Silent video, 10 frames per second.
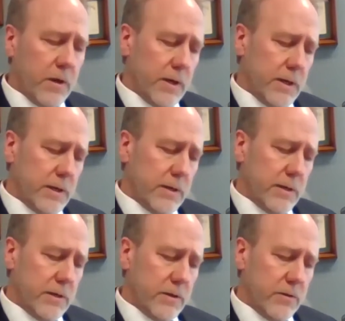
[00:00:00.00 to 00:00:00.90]

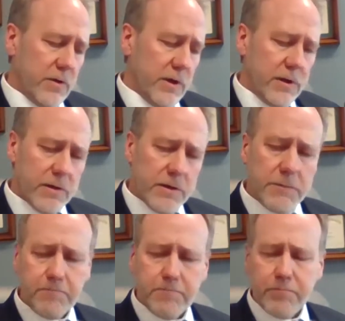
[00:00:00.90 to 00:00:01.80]
And
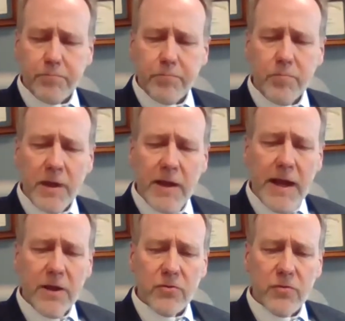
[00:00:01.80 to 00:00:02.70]
secondly,
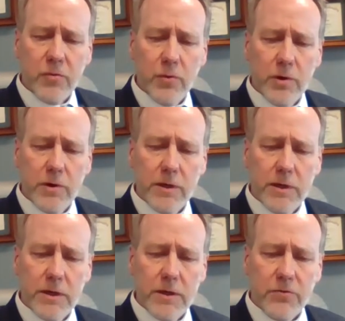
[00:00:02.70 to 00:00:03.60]
asked
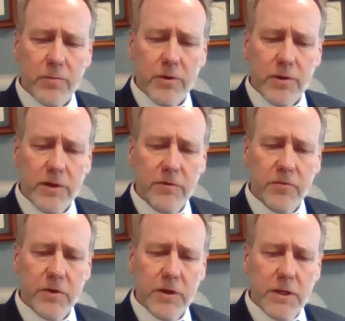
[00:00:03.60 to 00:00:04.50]
for some
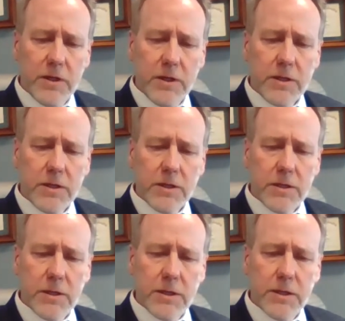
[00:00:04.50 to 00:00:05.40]
relief
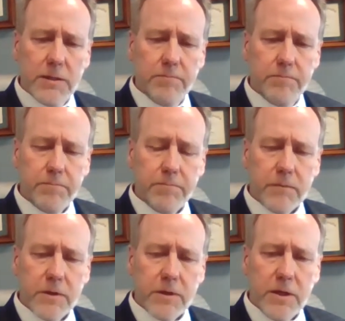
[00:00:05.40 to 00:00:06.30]
in
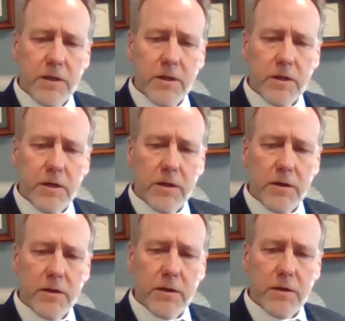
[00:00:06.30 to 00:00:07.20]
getting
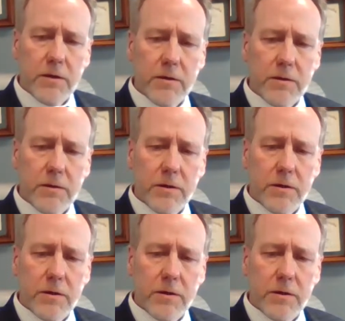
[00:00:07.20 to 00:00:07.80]
our